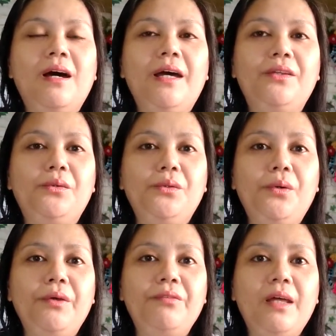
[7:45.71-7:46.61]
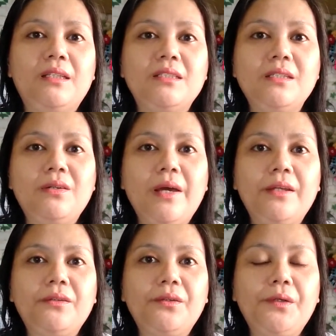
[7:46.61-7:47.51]
I don't know if that is the
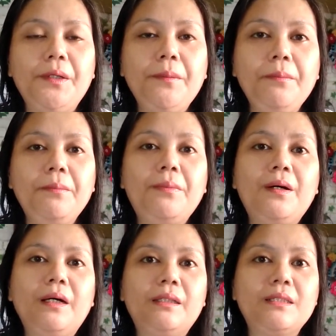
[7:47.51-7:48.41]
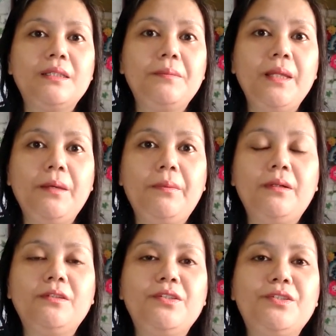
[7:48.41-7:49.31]
right term, but some
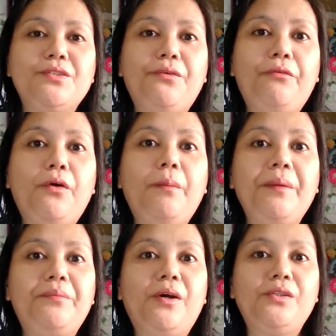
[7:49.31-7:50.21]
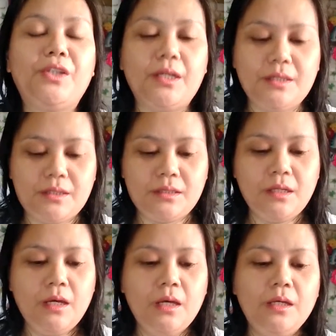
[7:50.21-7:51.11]
labels for my projects.
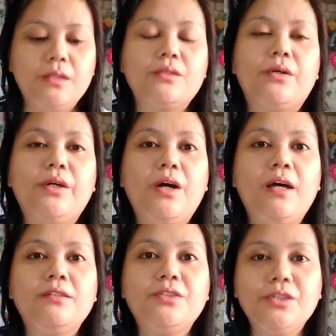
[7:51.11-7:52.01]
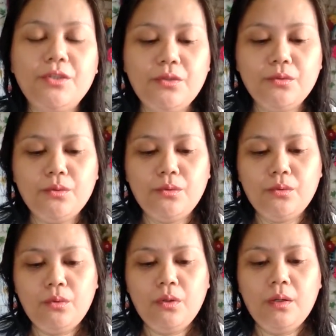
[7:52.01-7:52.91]
So I asked her
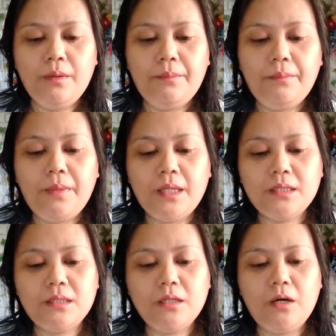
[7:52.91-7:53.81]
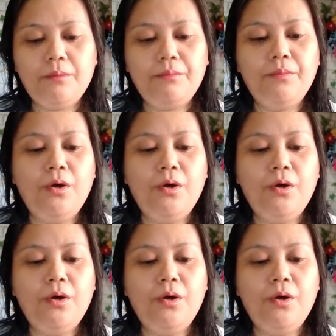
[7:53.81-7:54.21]
to make some